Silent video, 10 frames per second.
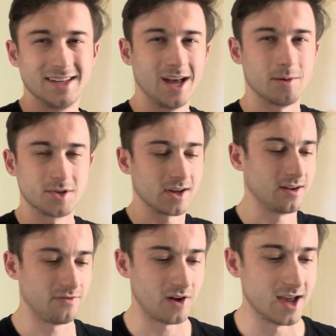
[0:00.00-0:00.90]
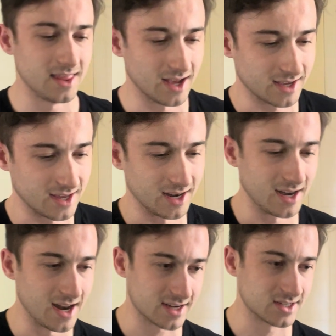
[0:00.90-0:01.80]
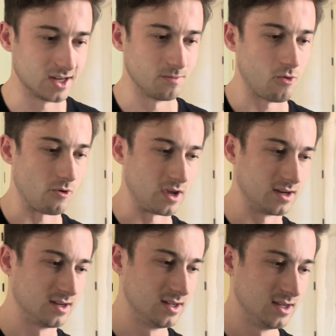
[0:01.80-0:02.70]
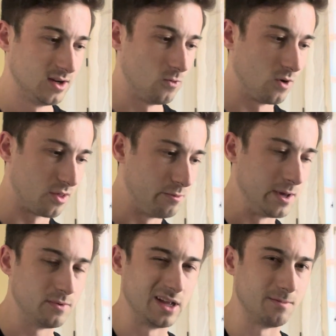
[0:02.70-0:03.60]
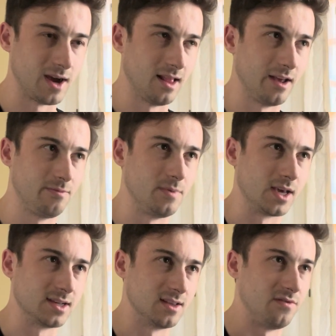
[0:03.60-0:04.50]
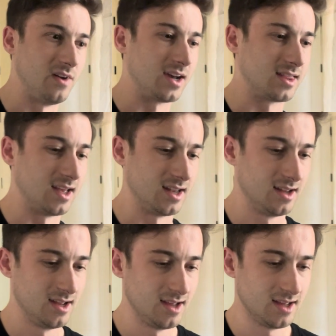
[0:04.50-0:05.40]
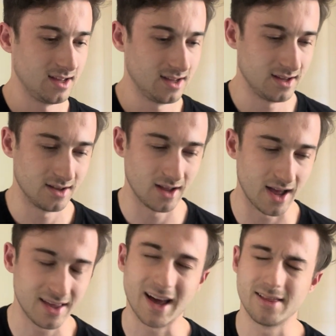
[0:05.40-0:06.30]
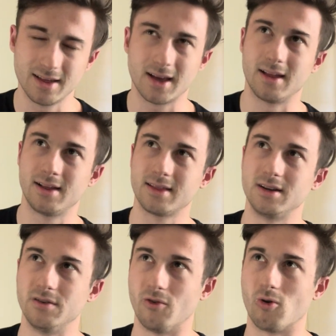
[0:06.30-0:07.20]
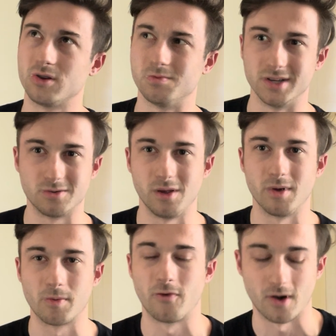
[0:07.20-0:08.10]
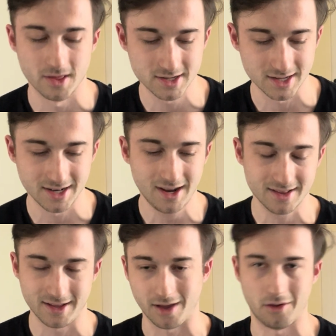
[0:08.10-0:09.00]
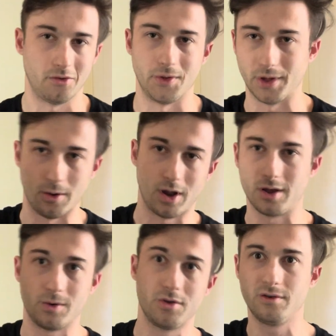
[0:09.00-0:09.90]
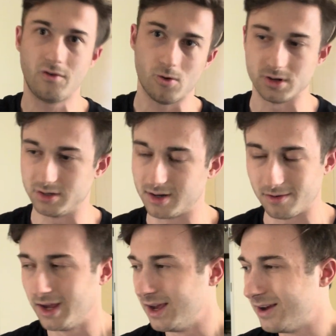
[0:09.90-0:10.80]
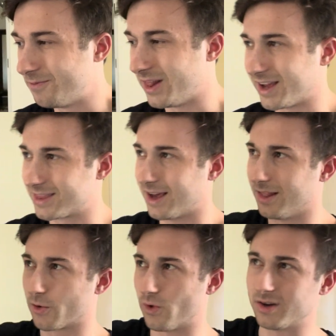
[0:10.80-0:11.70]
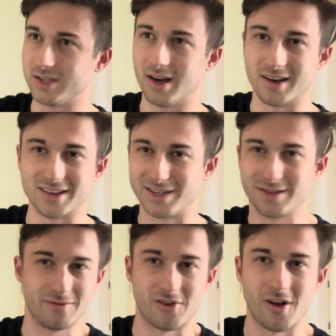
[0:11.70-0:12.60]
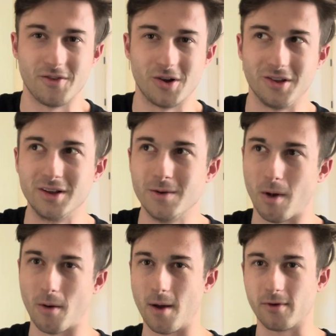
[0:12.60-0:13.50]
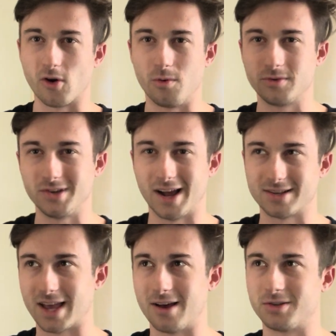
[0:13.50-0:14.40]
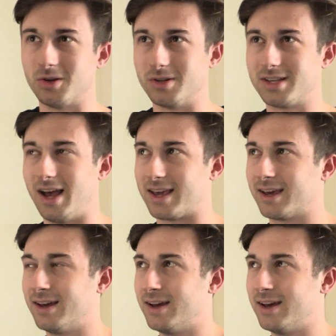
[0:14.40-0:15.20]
I'm struggling to find that connection point with the people in my life, because of the fact that I think the divorce plays a really big part in this, and not like, oh, I went through a divorce, it's terrible, but like that, like when I was young, it's for all I've known, I've been going between house to house, so it's like